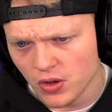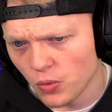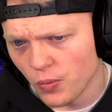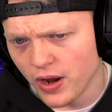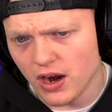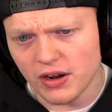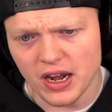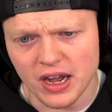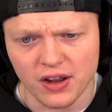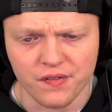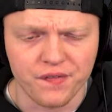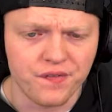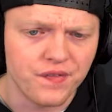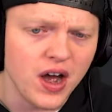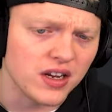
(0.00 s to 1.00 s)
We are getting
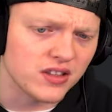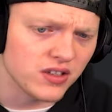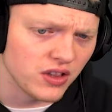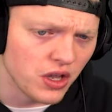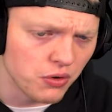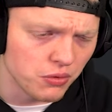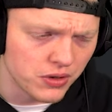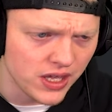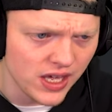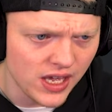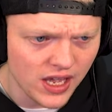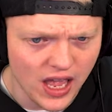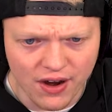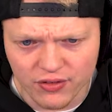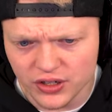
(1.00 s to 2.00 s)
fucked low
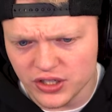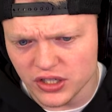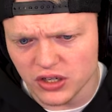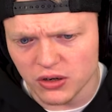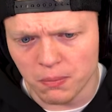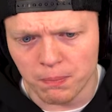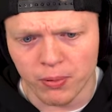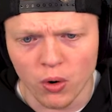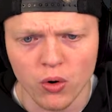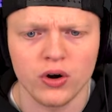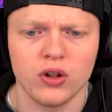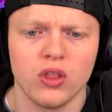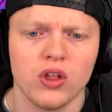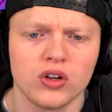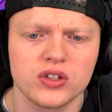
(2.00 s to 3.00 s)
key. Every single board
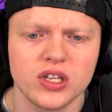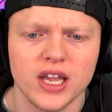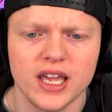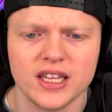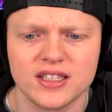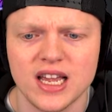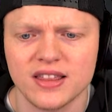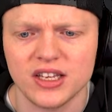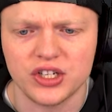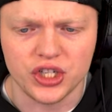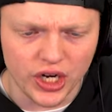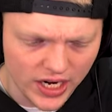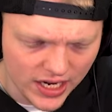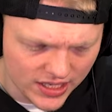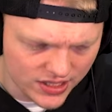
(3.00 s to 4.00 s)
looks like it's got the
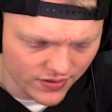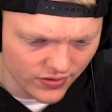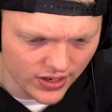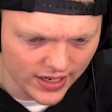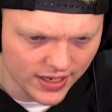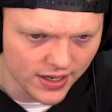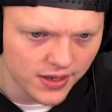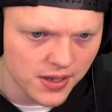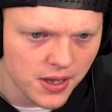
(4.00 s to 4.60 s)
chance of like